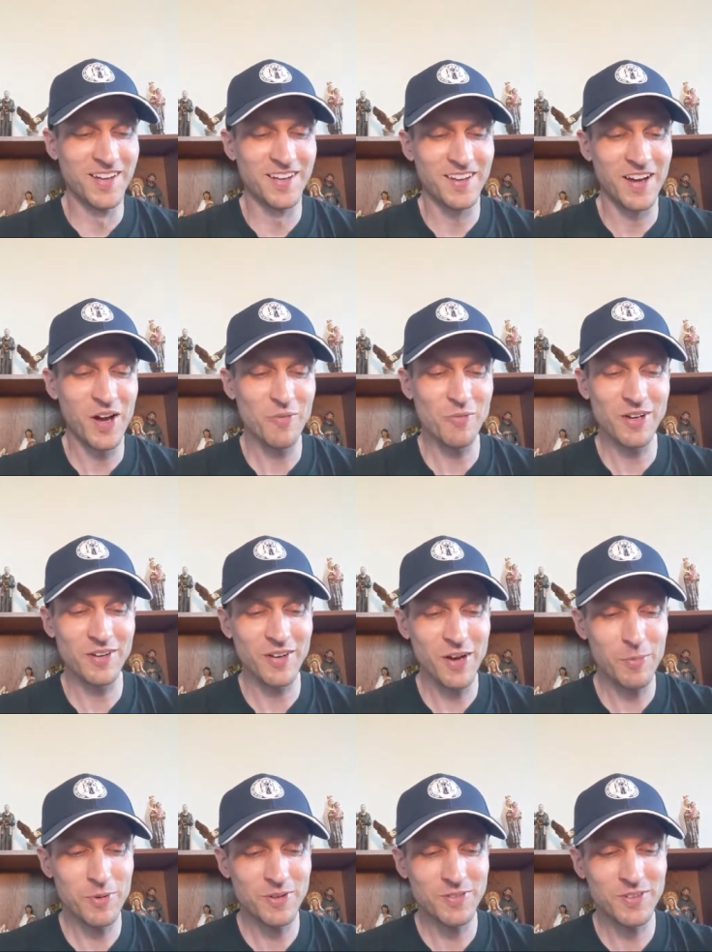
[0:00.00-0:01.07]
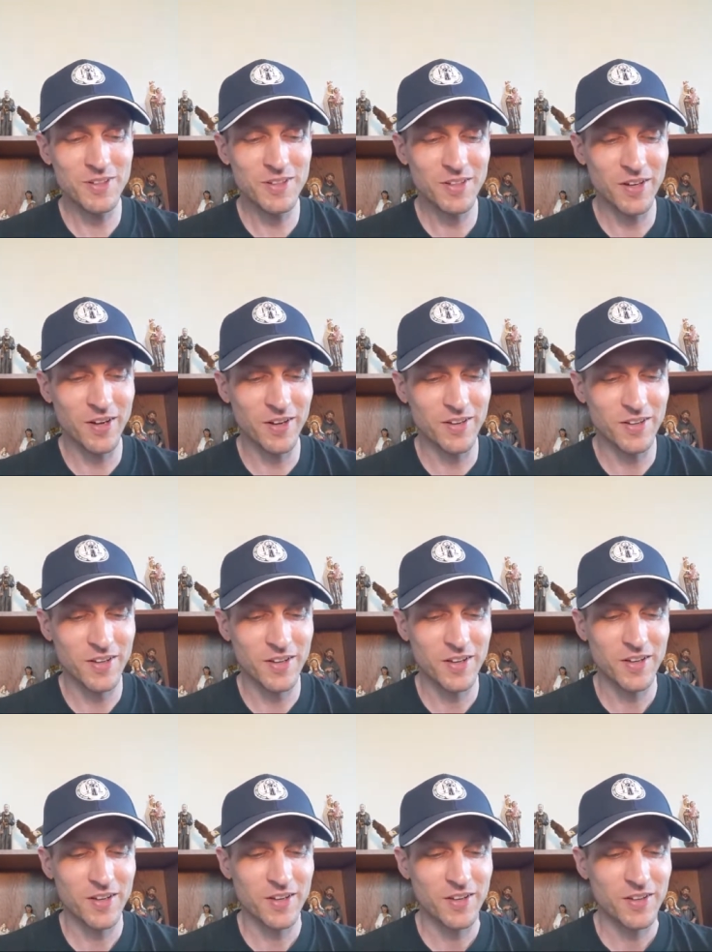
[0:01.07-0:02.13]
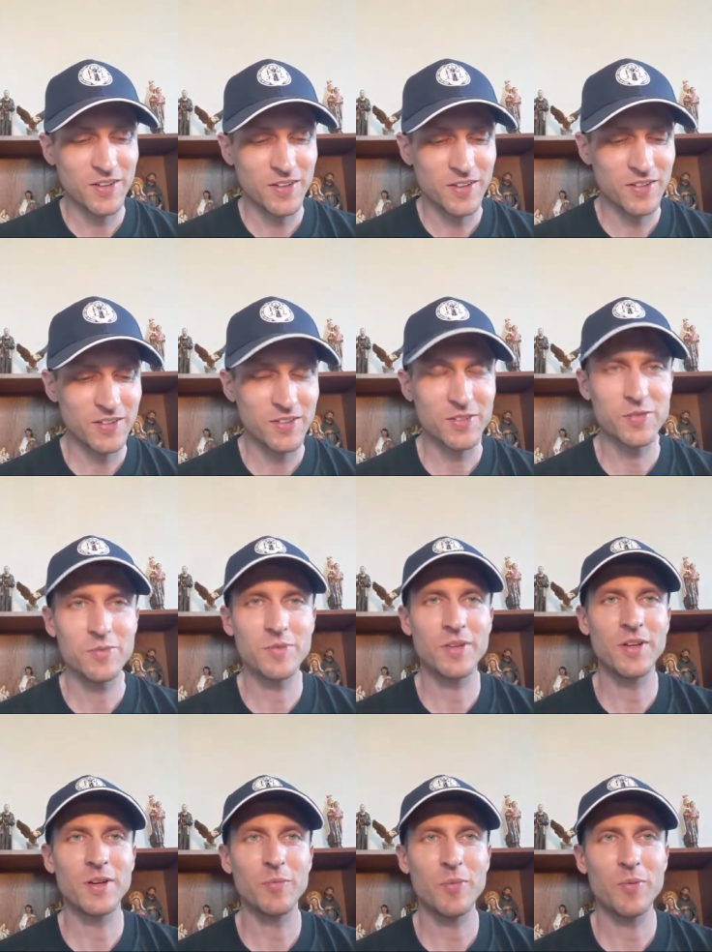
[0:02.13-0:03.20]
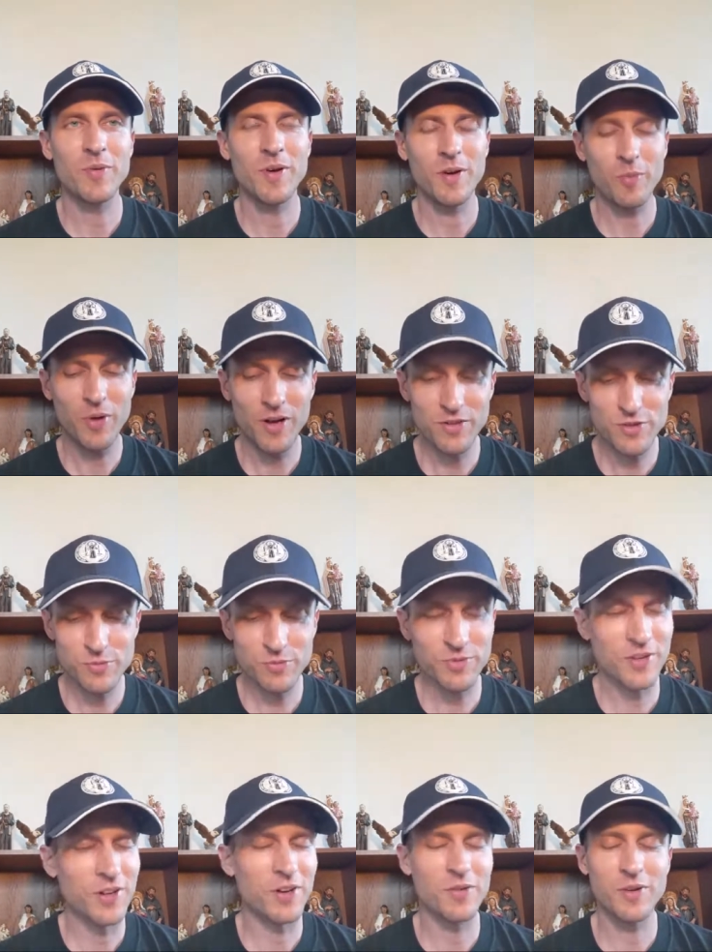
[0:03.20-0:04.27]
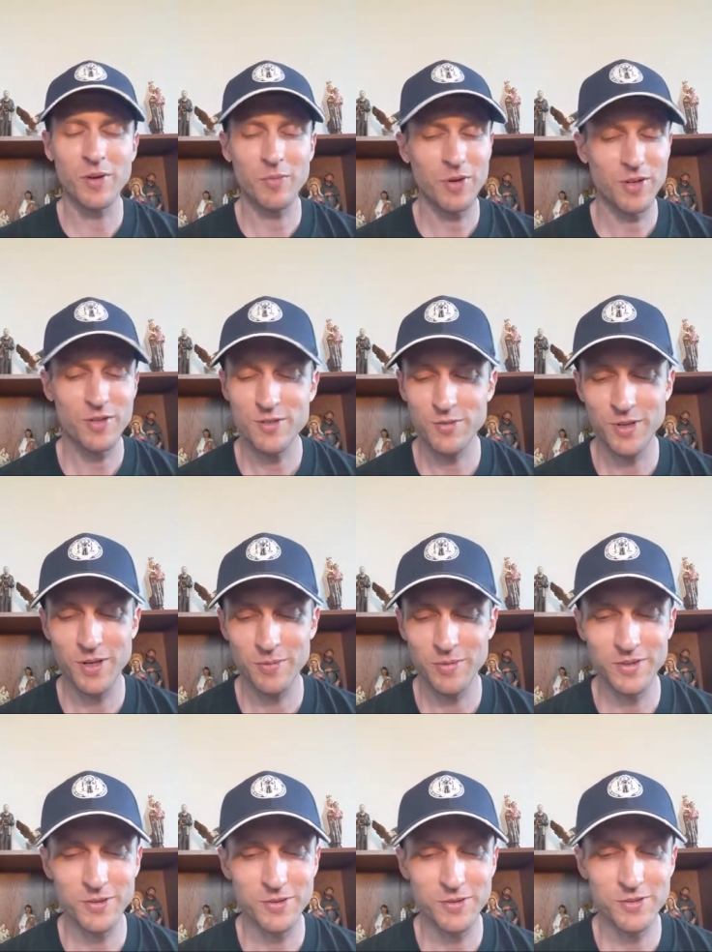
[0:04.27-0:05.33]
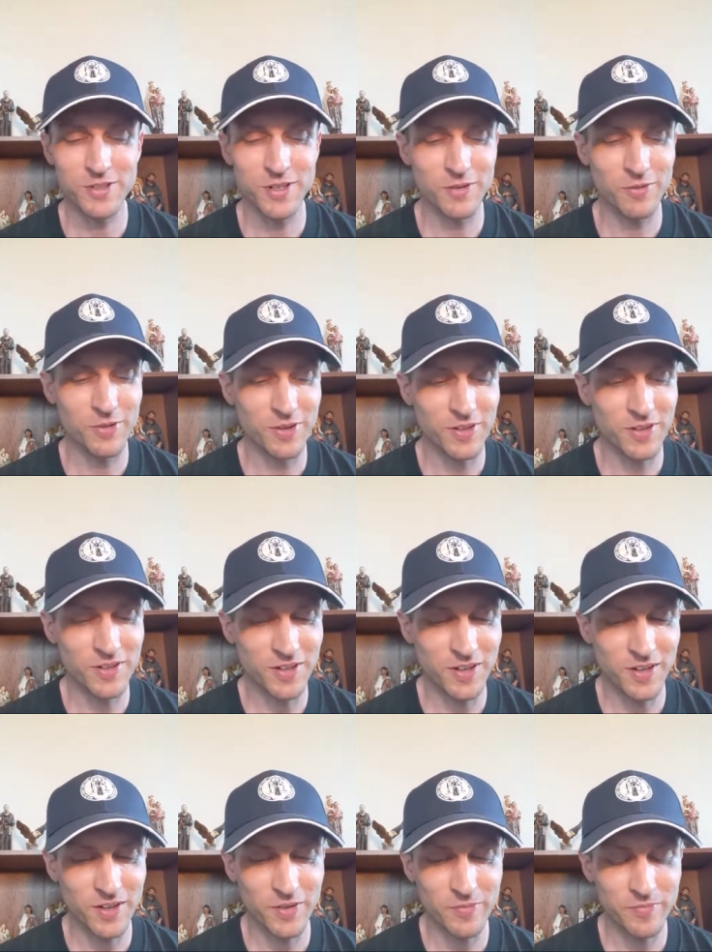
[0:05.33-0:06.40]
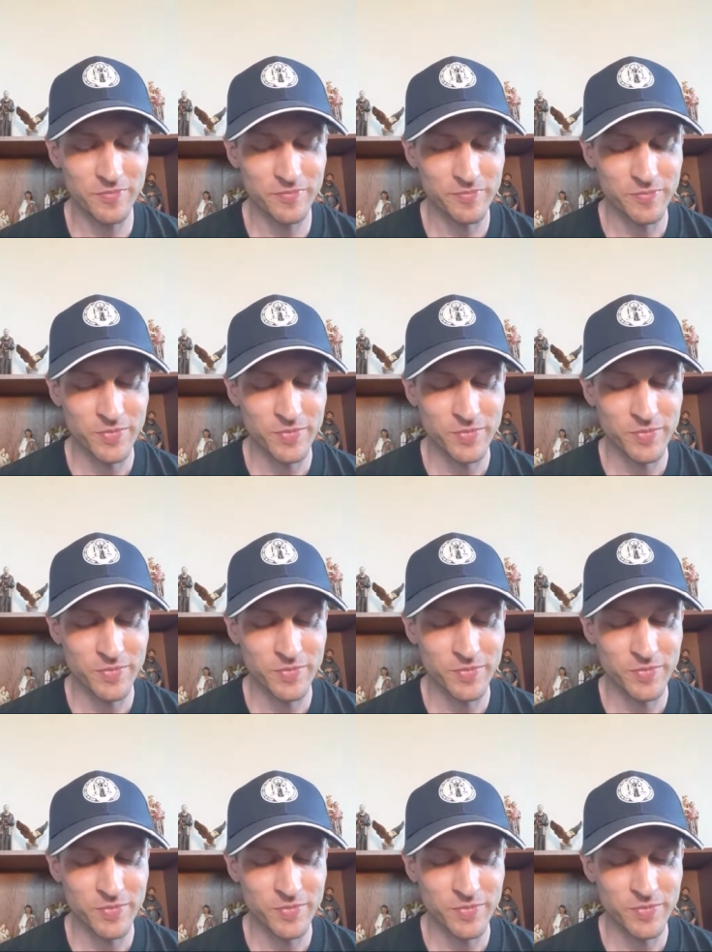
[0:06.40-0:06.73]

how about how about the uh, the Pacham? No, not Pachamama News Network. Um,